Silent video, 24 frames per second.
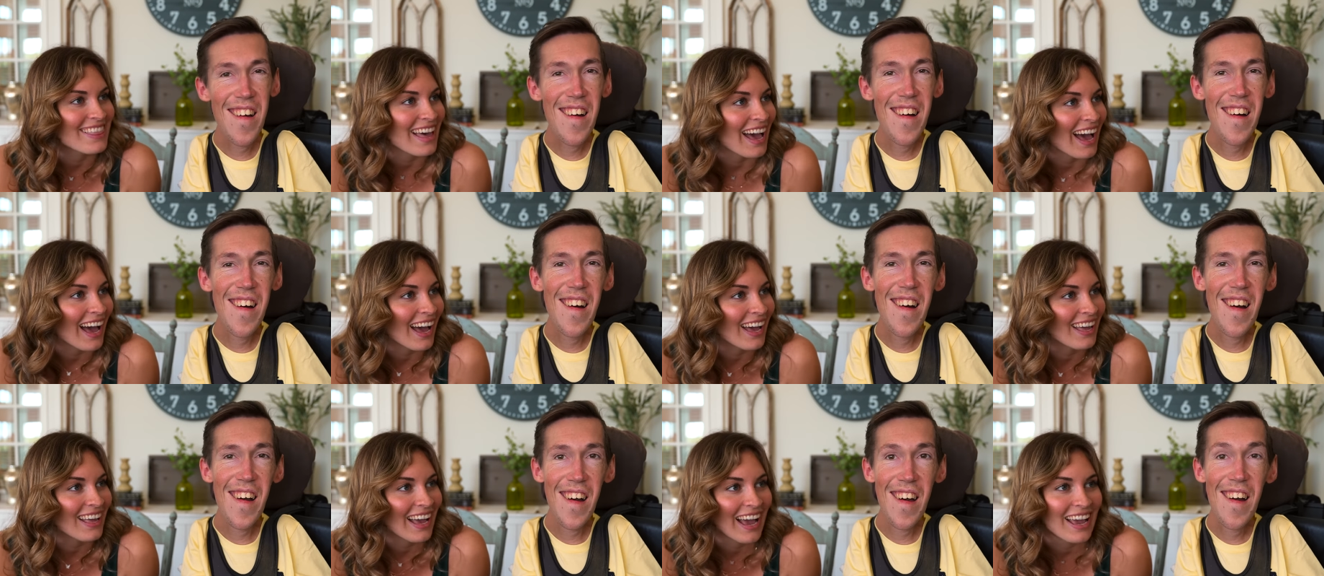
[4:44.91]

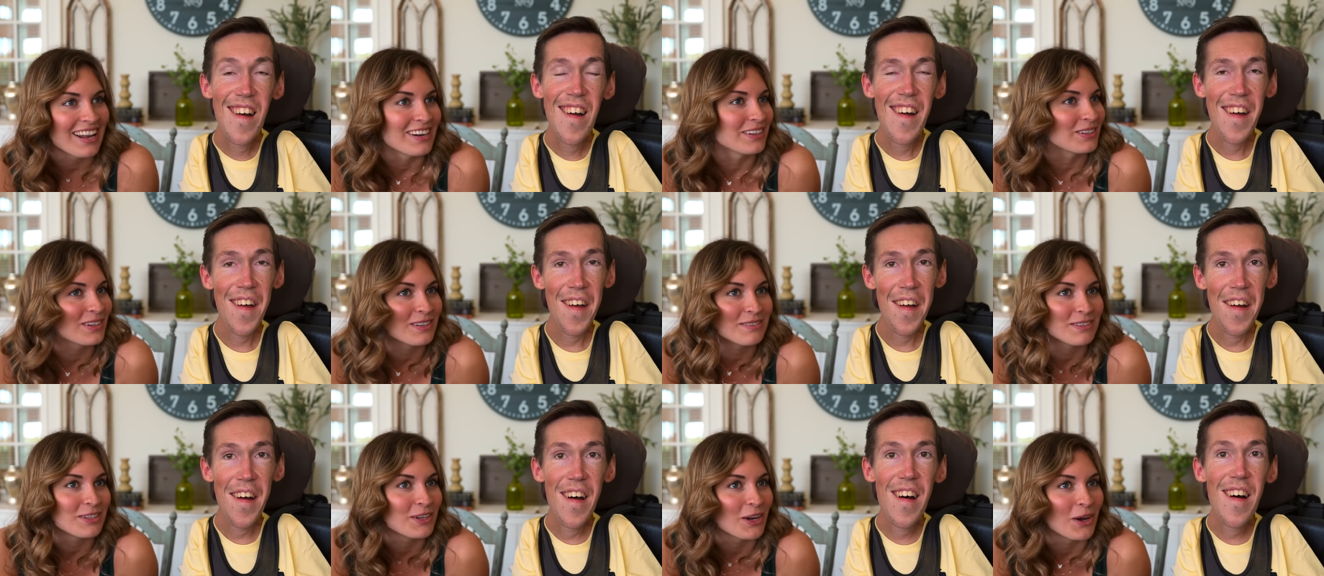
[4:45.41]
Speaker 1: that I
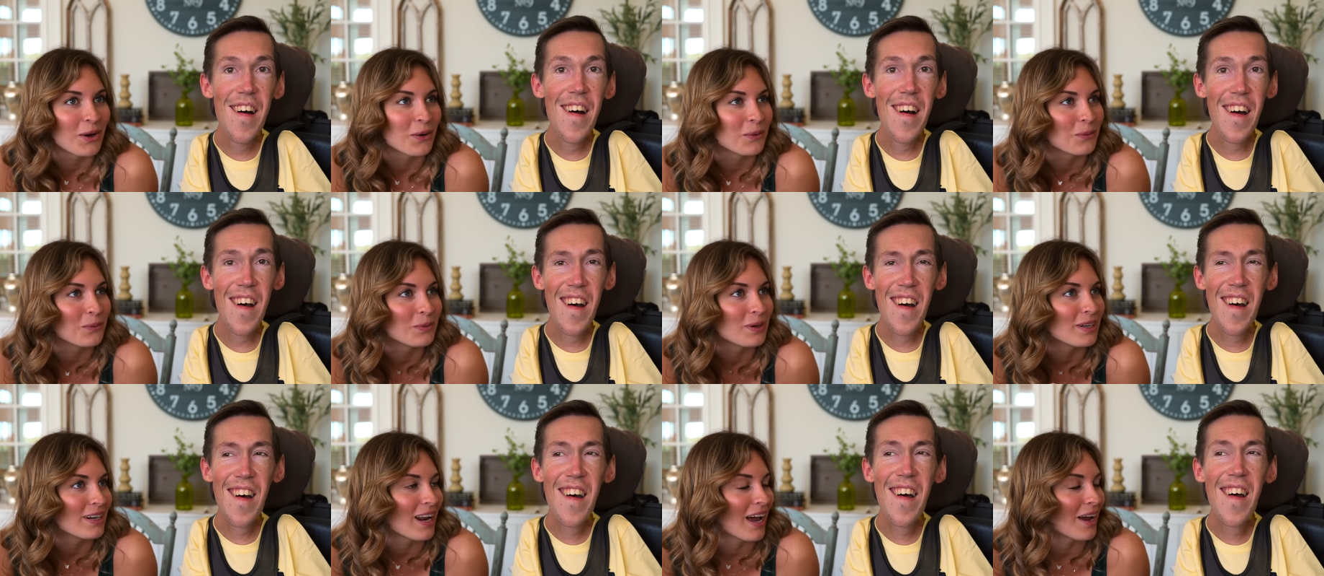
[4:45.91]
don't even know
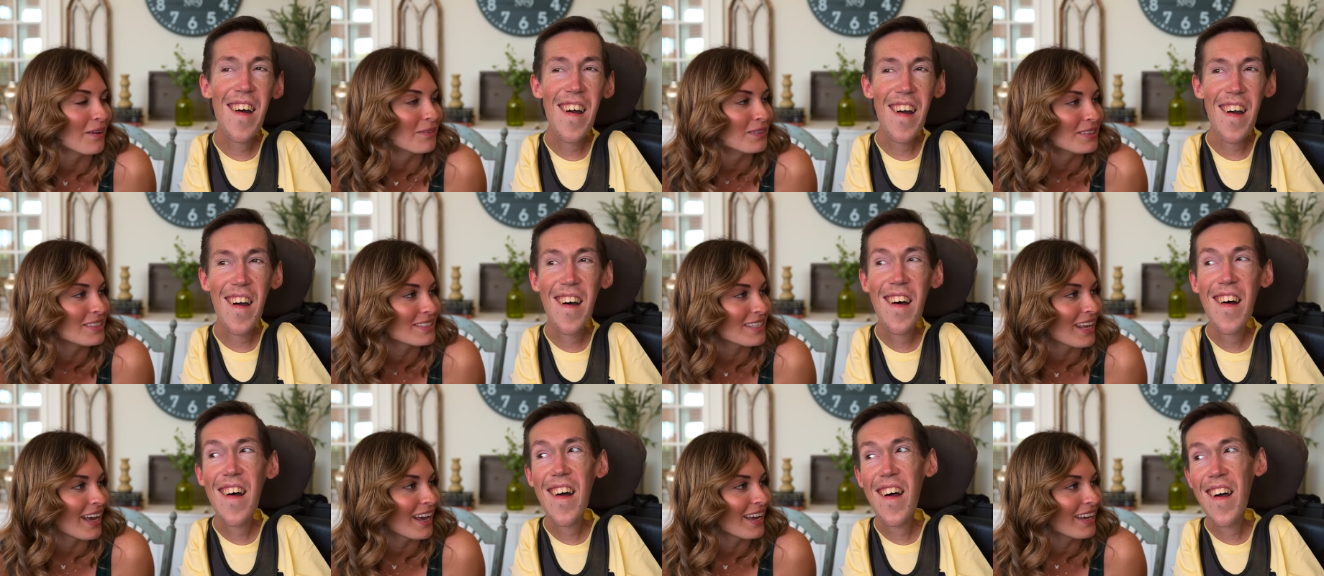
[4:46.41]
what I
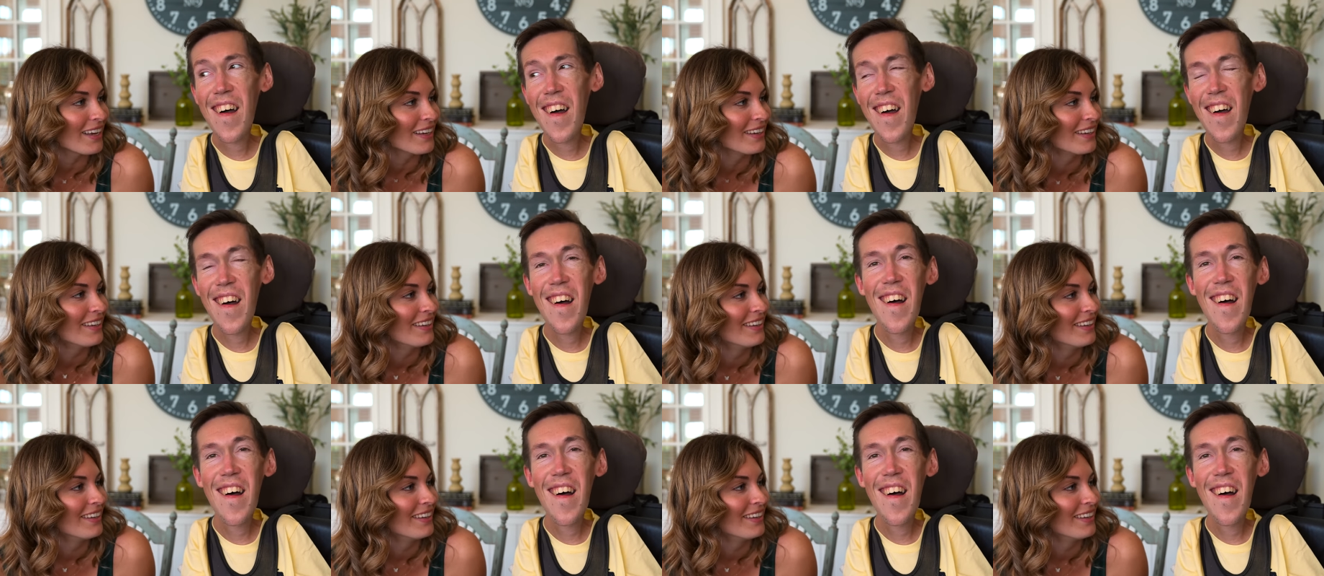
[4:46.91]
would say.